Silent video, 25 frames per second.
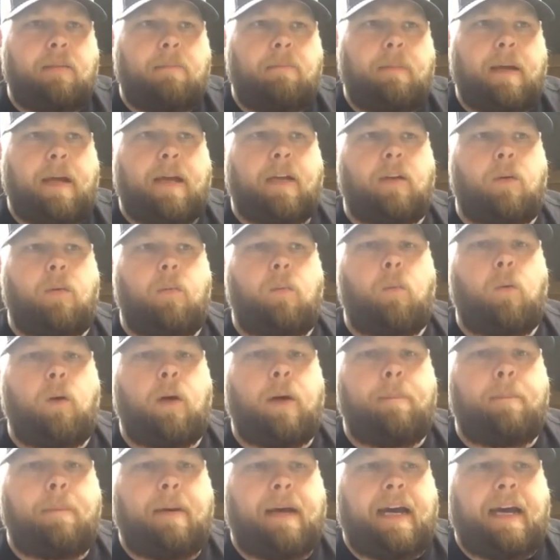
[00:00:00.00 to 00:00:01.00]
make
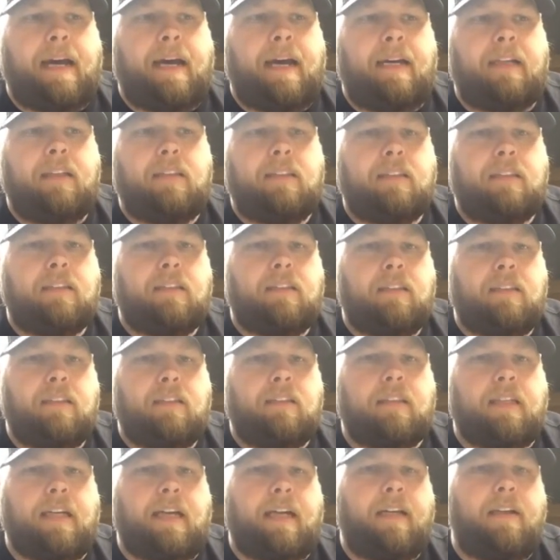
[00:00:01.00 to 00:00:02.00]
one pass
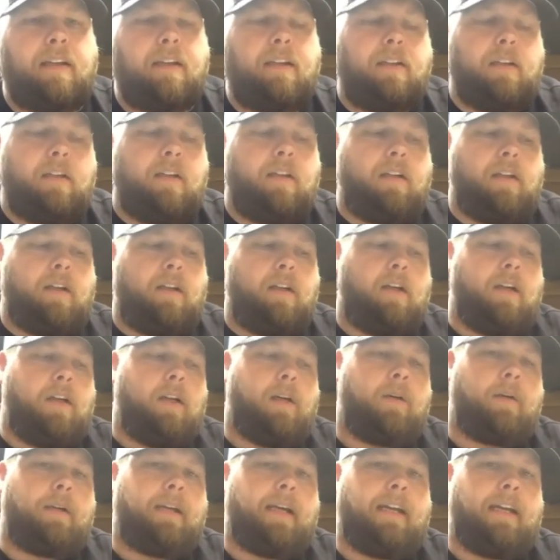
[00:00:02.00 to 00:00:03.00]
and say, okay,